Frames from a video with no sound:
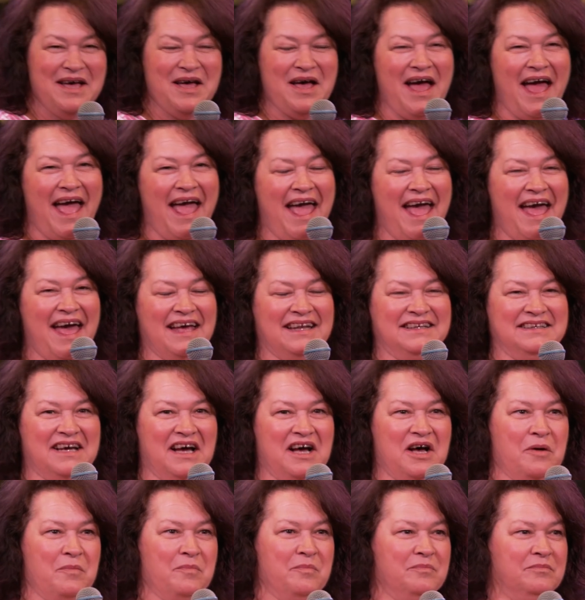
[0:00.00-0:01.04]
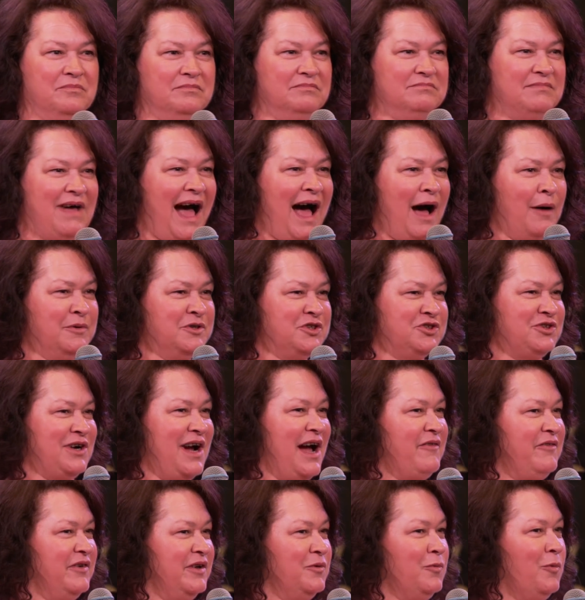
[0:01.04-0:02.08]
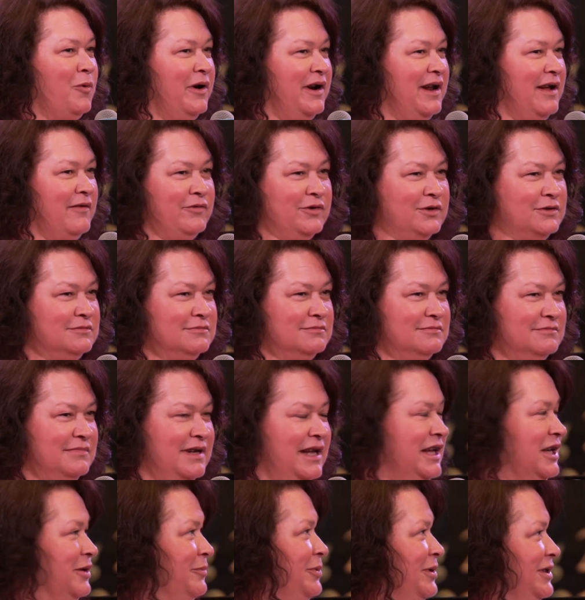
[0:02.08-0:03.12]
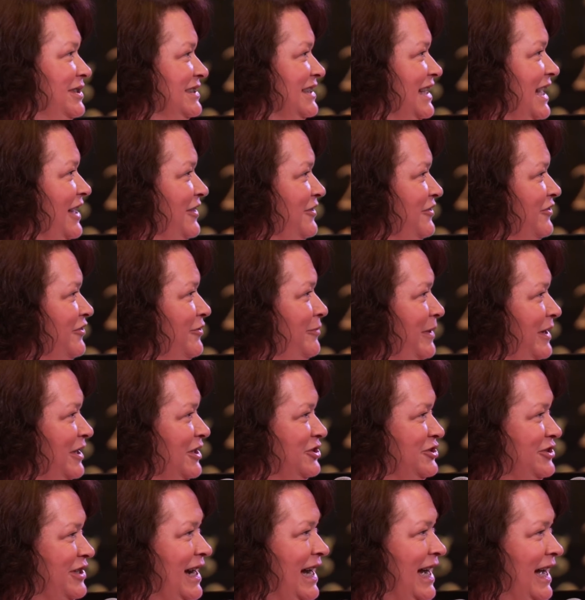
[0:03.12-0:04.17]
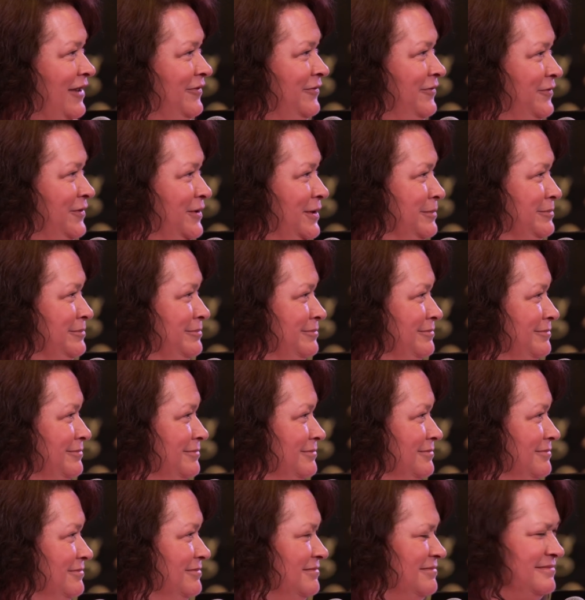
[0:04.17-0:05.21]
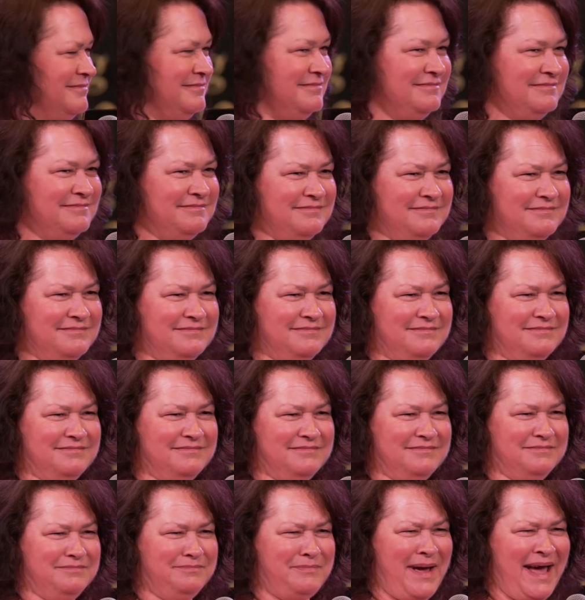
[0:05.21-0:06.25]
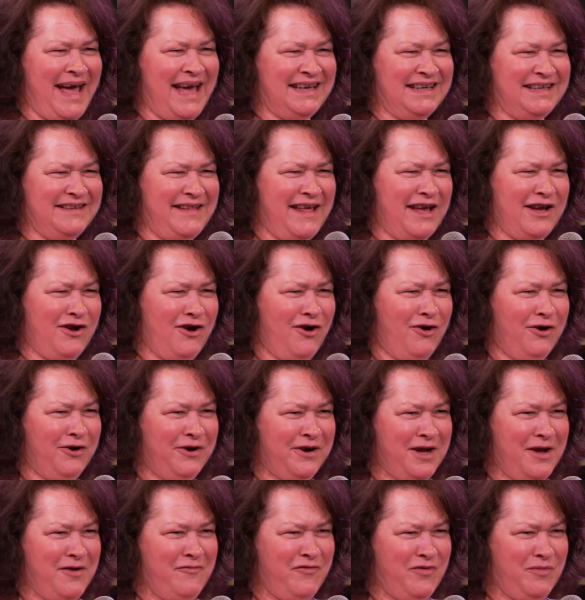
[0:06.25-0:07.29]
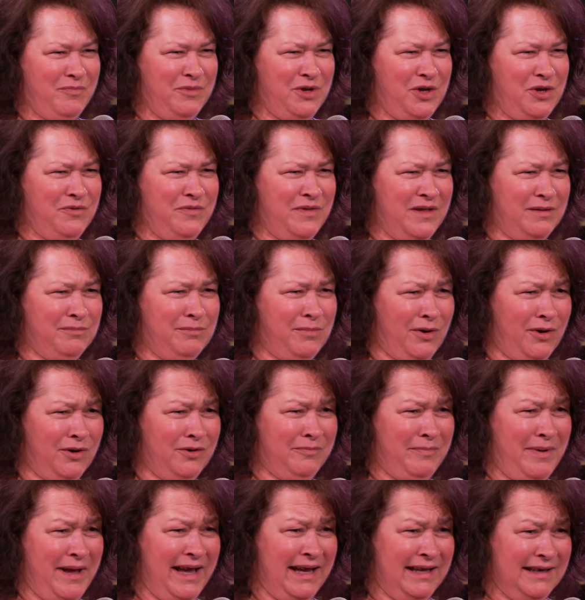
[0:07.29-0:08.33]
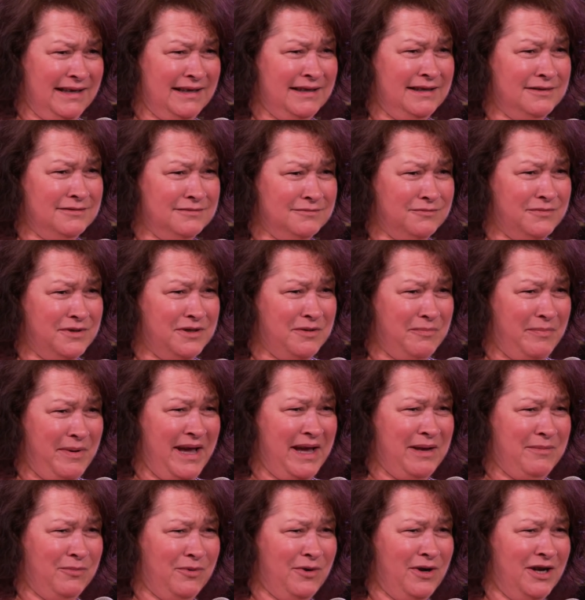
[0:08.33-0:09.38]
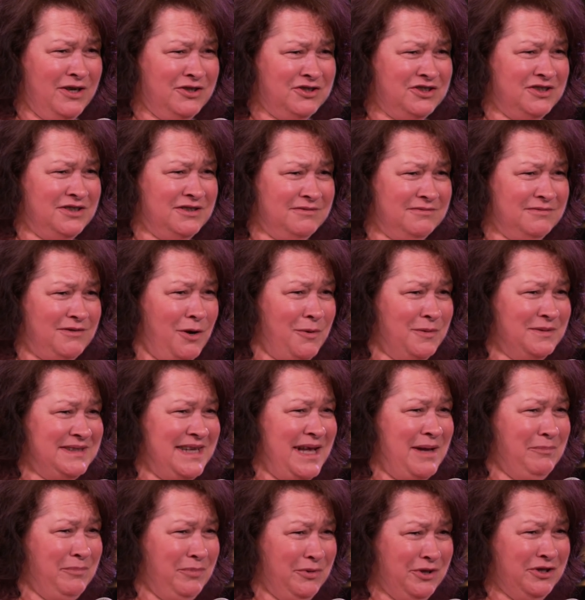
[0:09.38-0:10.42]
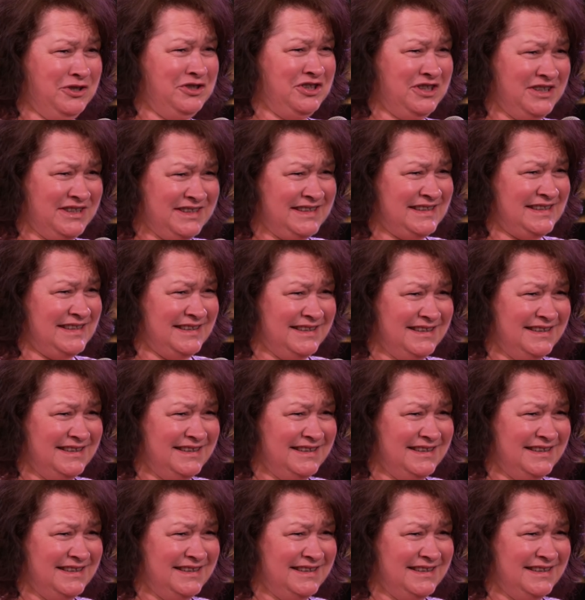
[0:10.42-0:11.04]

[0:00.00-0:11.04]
And I was driving whatever he could put together for me to drive from. Pat, did that car come from you that Bert painted with a paintbrush? Or was that Butch's?